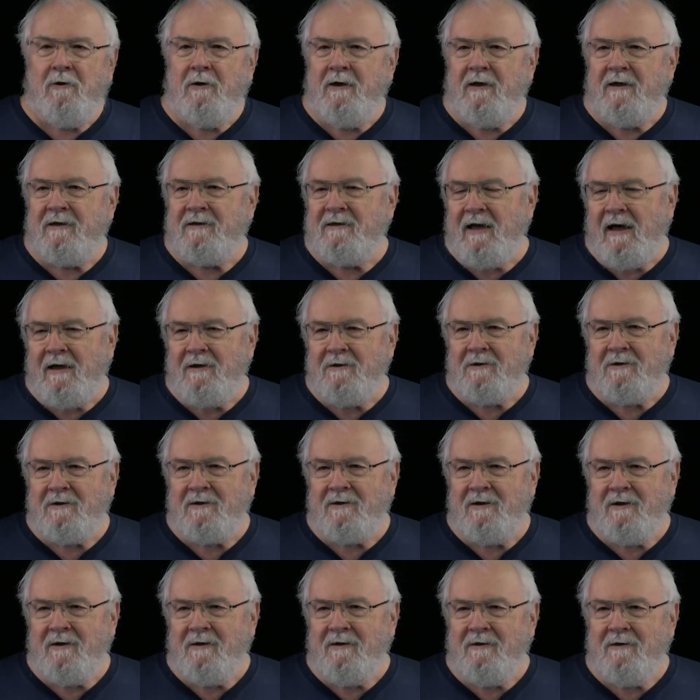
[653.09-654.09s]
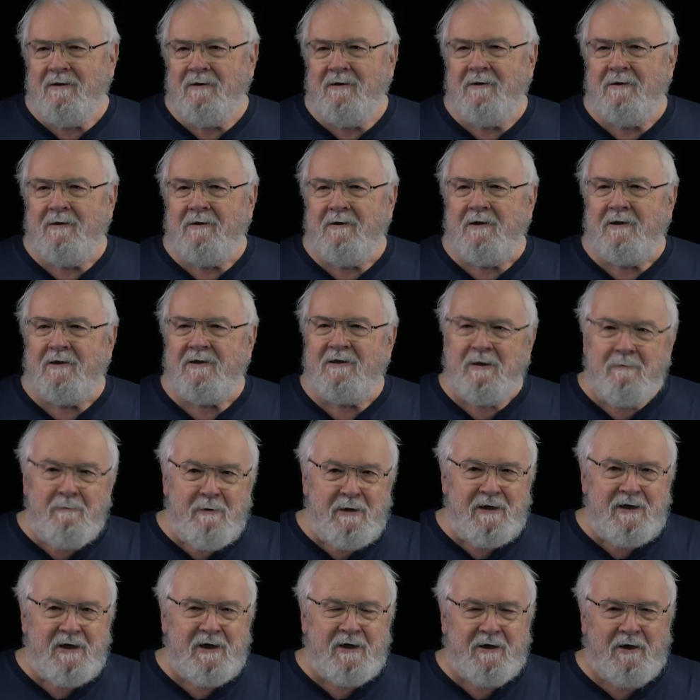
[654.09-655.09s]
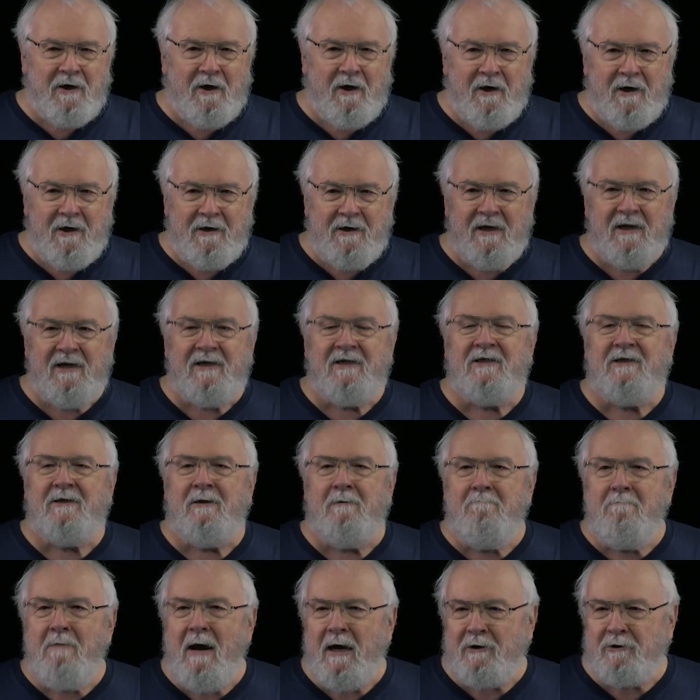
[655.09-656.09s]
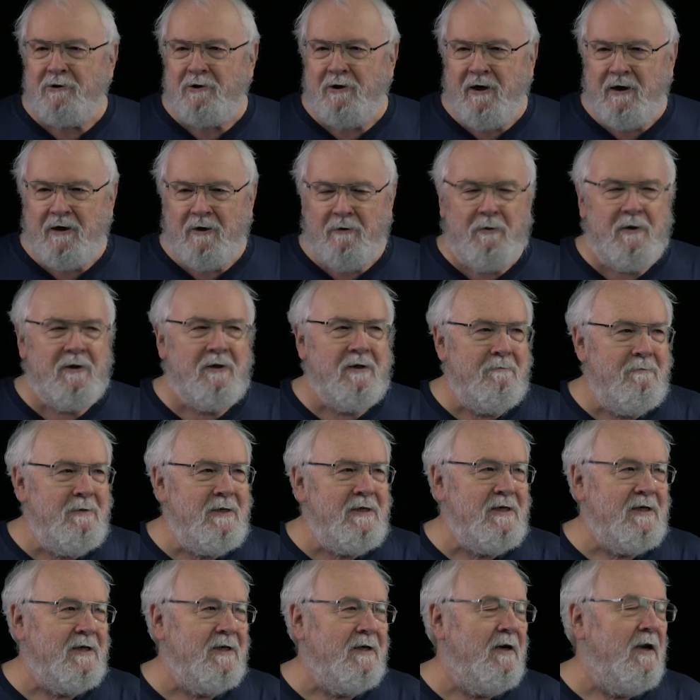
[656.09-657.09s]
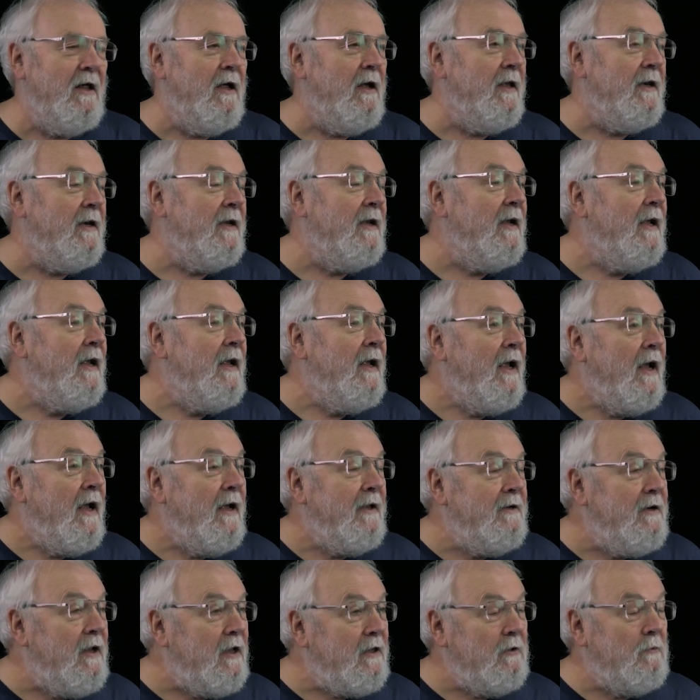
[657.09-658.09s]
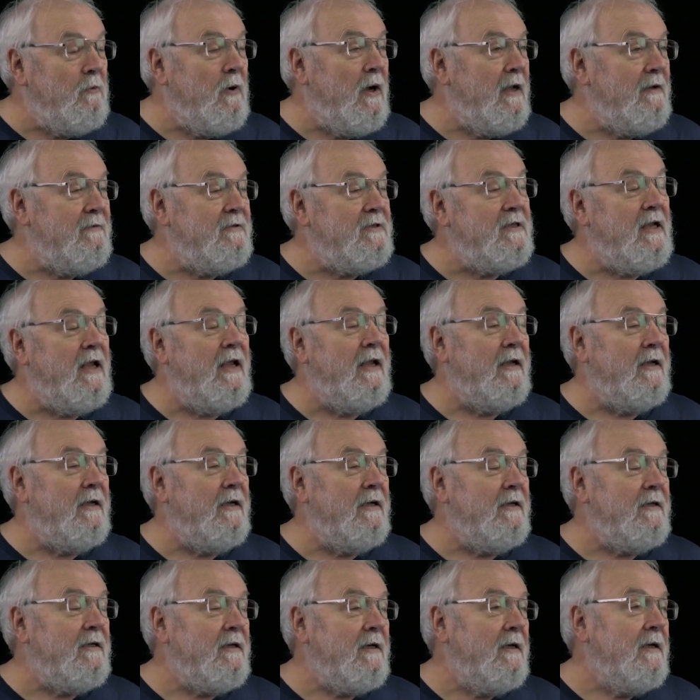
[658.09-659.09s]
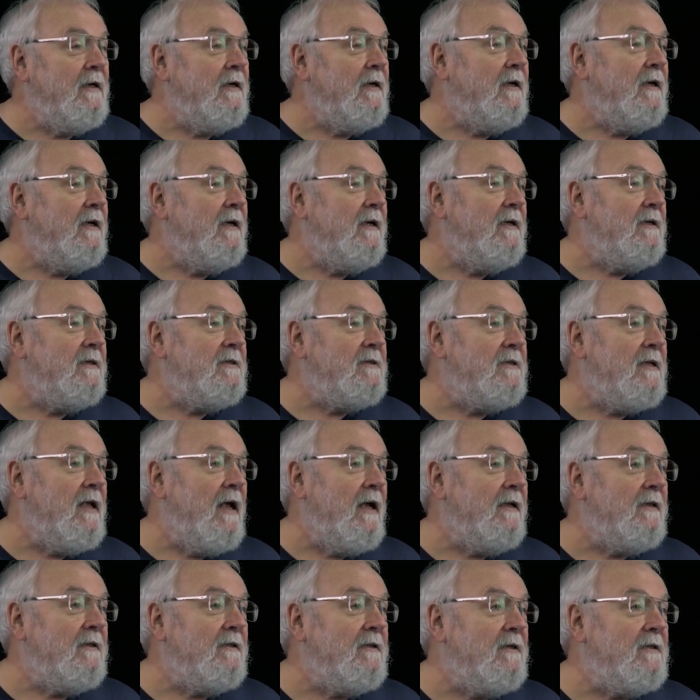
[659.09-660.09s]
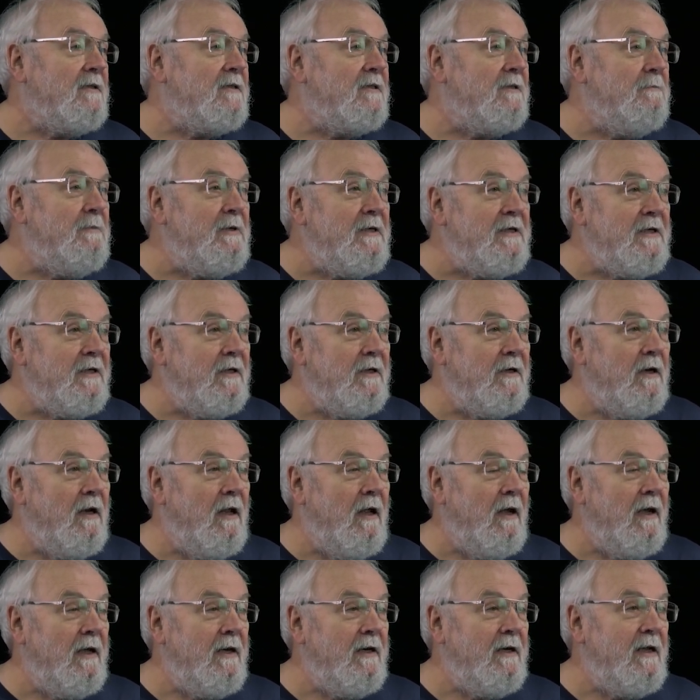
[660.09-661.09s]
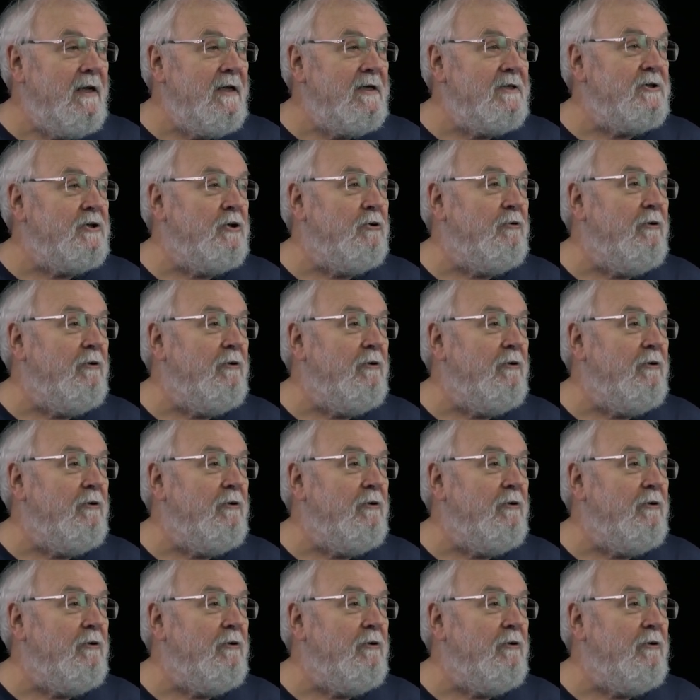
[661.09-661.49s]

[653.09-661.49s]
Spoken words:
in a sense, the symmedian line is symmetric with the median line. Another way of saying it is that the symmedian line is the